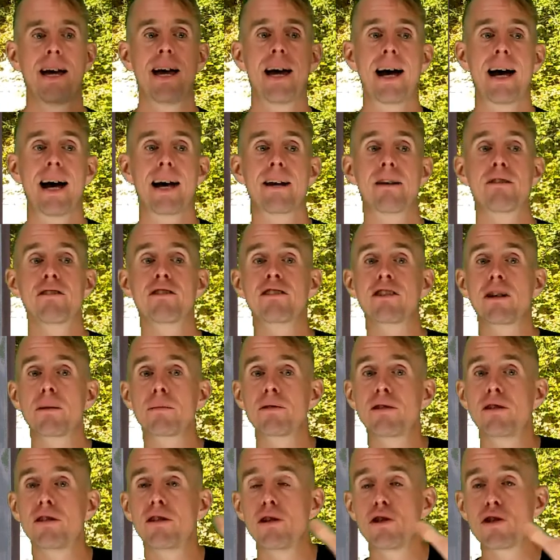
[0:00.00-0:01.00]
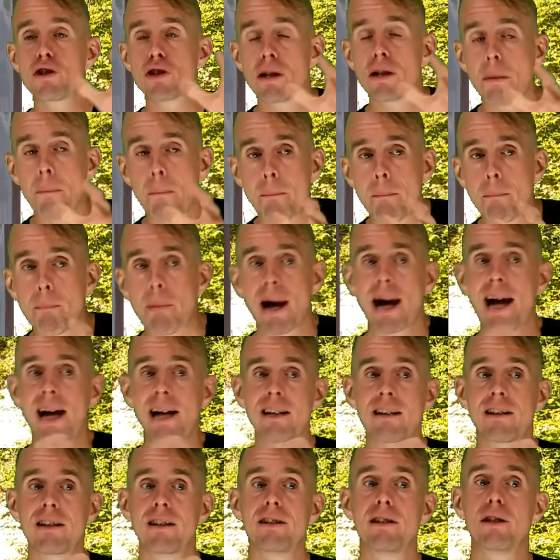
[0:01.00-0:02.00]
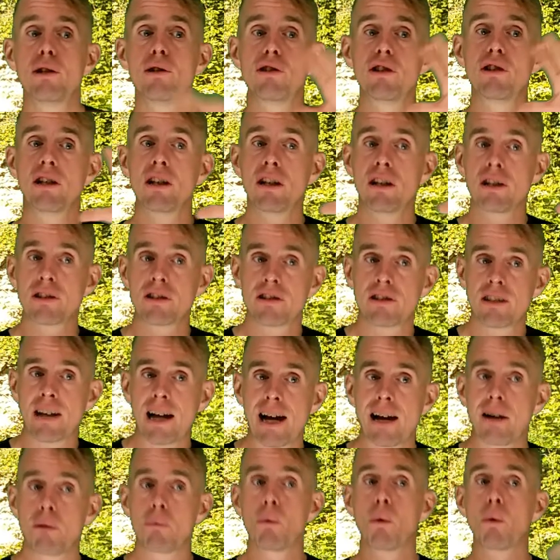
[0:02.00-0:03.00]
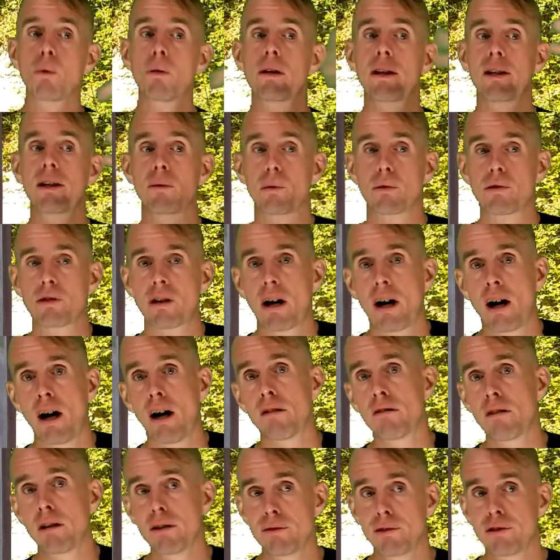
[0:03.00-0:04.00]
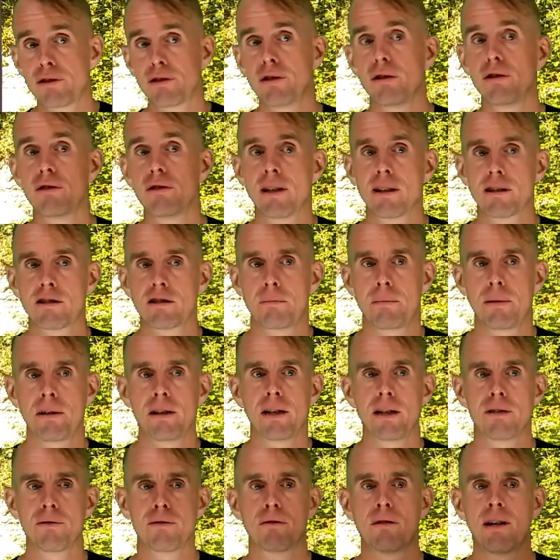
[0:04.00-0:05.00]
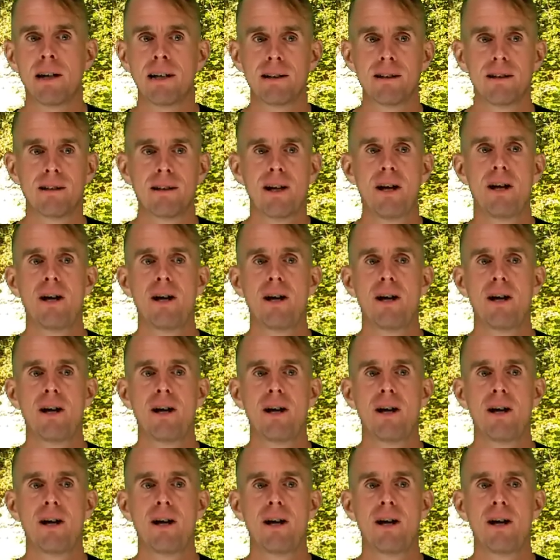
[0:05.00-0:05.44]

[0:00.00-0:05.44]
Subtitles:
and a substitution back using our tau wall equals r over 2 delta p over l,